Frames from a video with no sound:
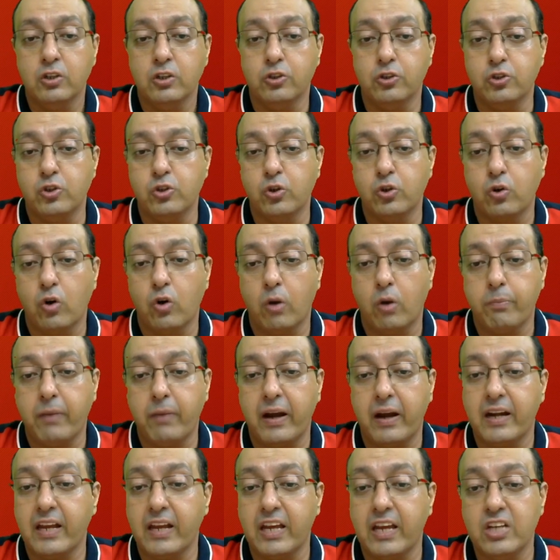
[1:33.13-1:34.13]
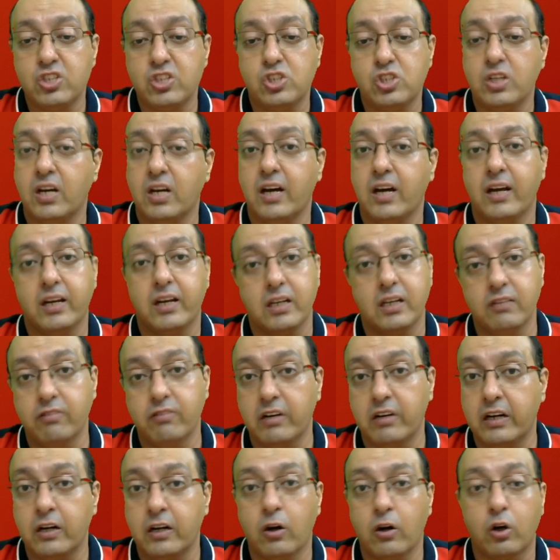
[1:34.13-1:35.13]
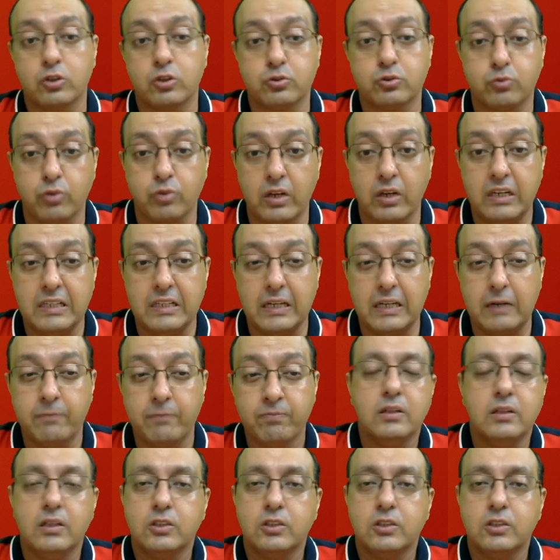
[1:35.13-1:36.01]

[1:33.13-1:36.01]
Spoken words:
Europe and Asia, and even in Australia.